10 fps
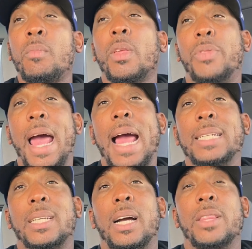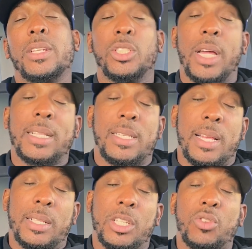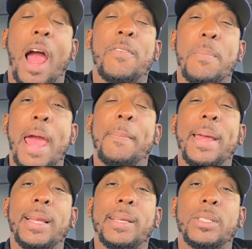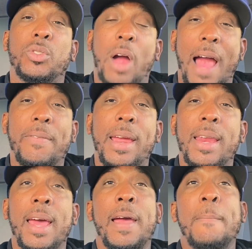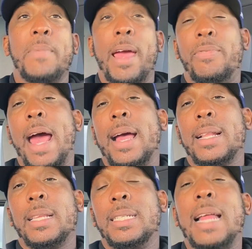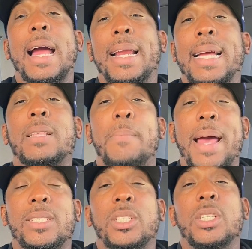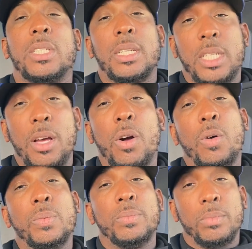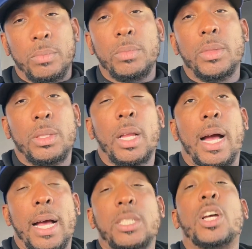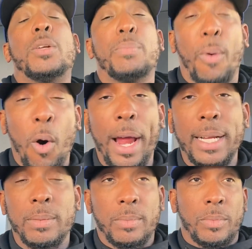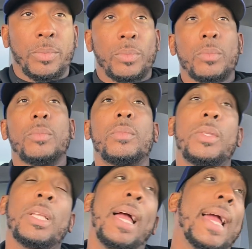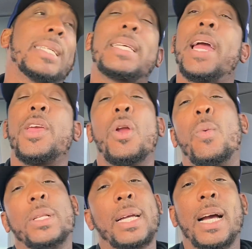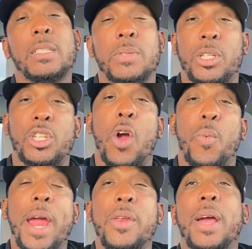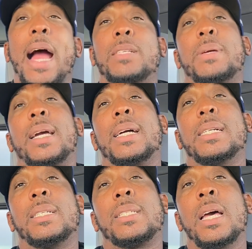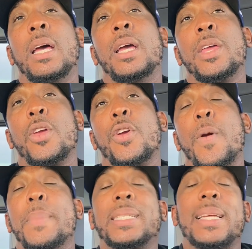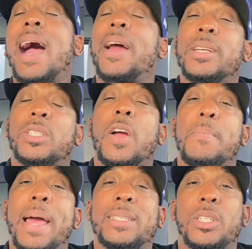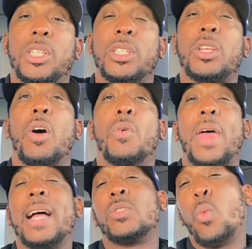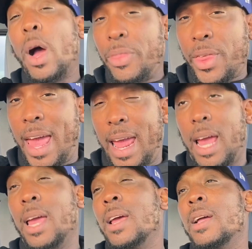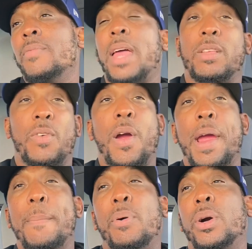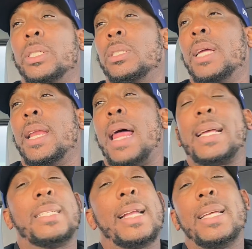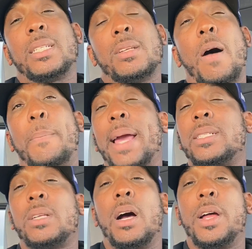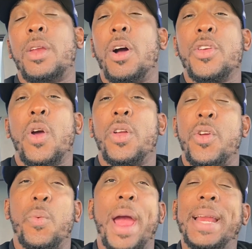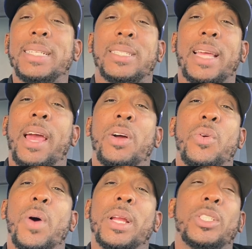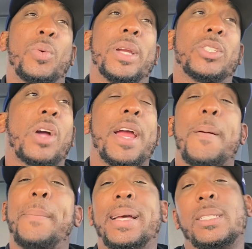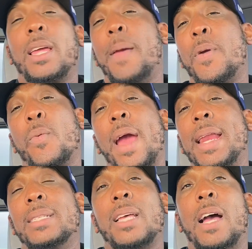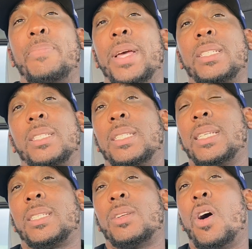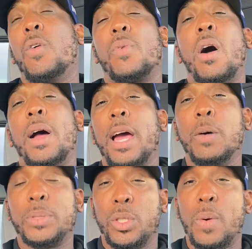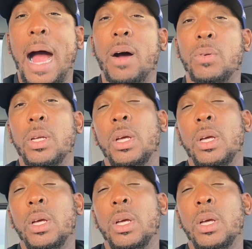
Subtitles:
that the driver may be driving and that he's not going to get the messages until a certain point. Like I said, you don't want the customers to start rating you guys because you're missing out on certain messages. So that's one thing that's very important. And like I said, this is all based on your rating scale. You want to try your best to keep your ratings up. This overall helps you out